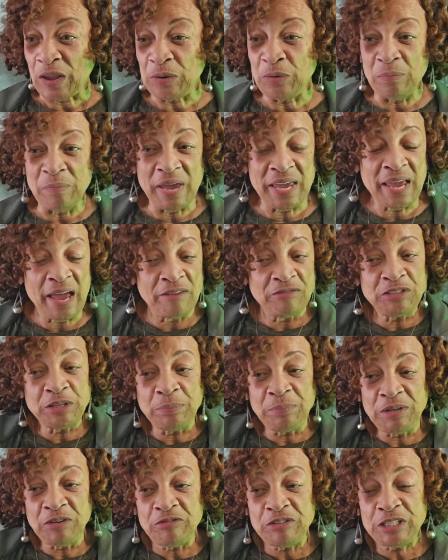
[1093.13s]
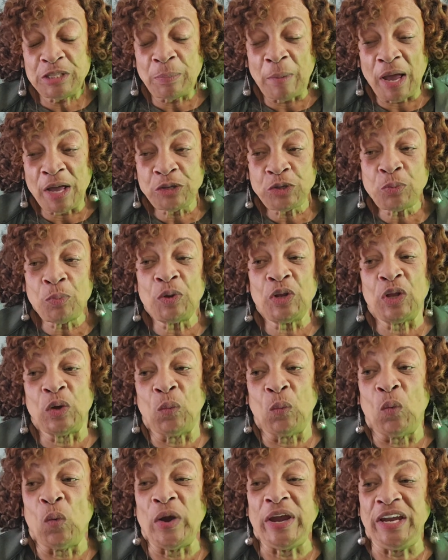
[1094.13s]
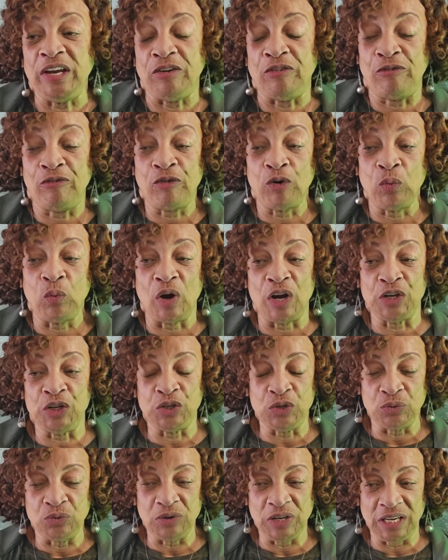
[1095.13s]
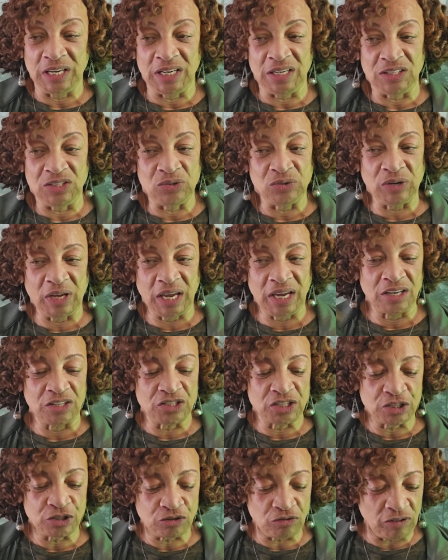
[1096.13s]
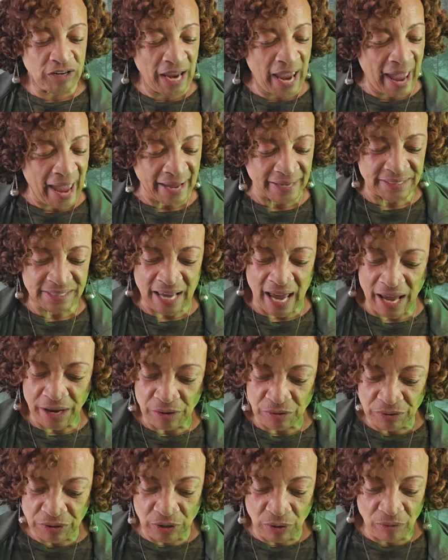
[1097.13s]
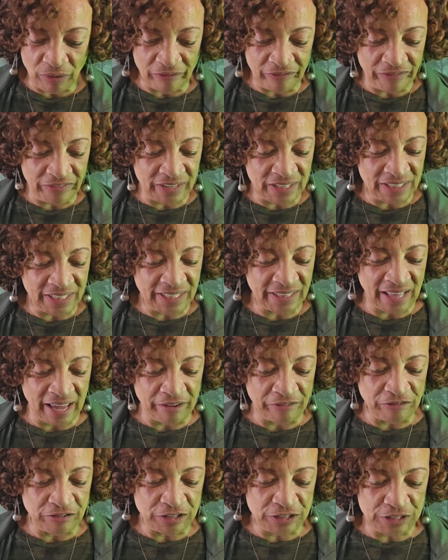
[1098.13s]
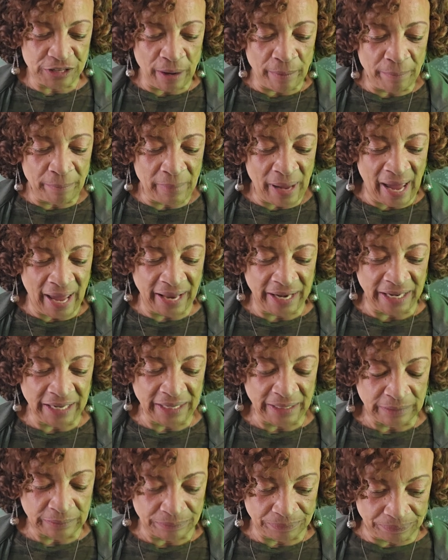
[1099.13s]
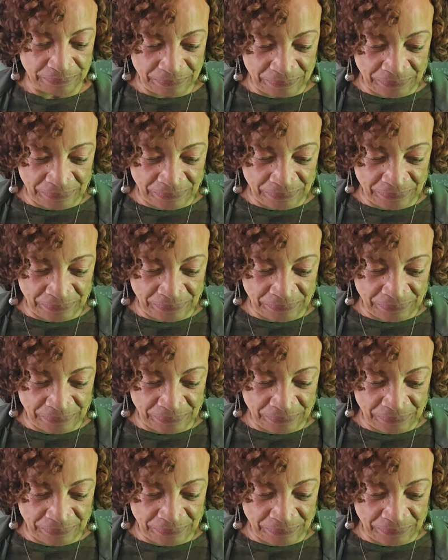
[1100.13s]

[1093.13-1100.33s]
You may have to be responsible and wait for what you need. You can't just react. I don't know. I'm feeling that for somebody.